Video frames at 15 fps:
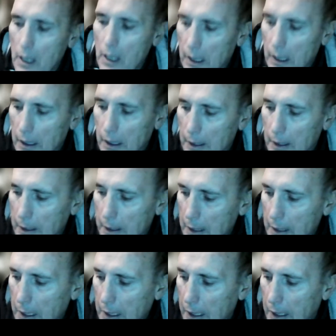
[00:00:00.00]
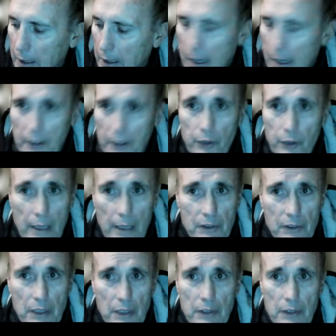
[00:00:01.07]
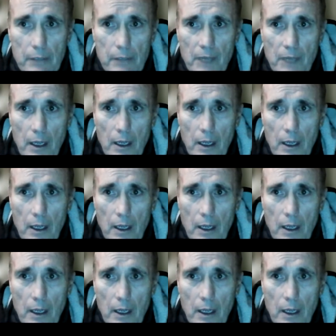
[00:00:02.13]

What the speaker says: and I had a great season.